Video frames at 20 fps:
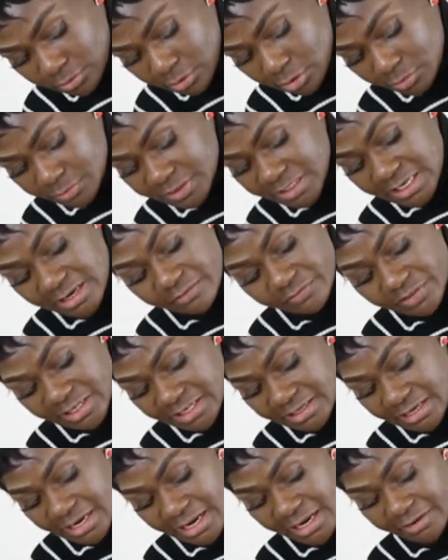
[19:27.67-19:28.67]
observe the
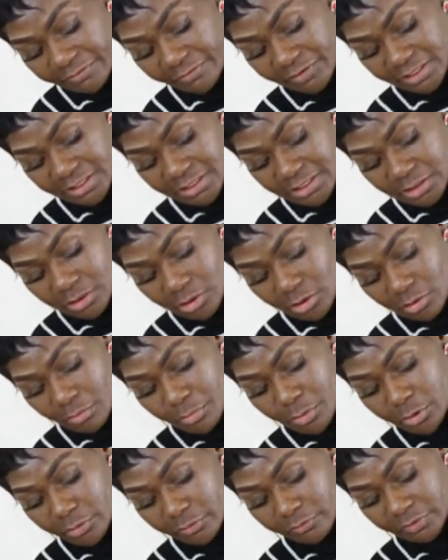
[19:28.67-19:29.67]
knife is not
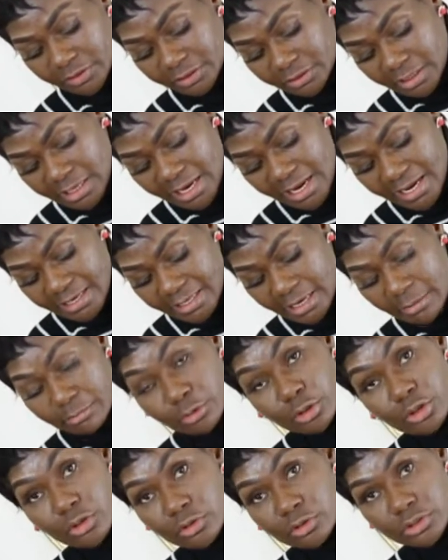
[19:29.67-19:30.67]
moving and
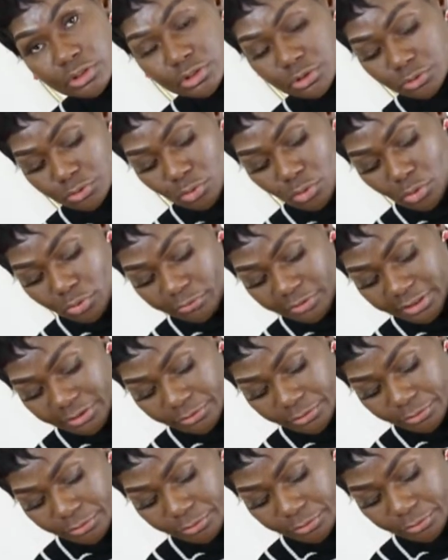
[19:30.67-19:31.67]
I'm not soaring
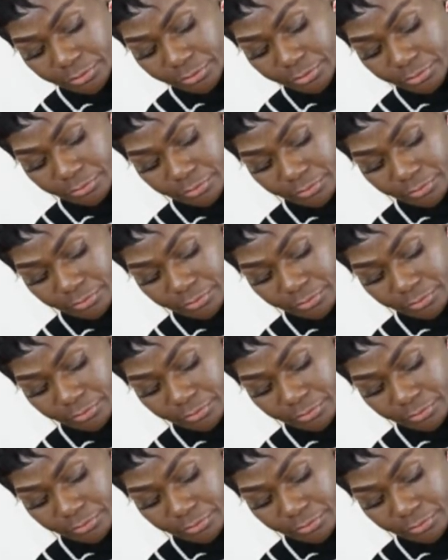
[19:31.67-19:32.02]
through.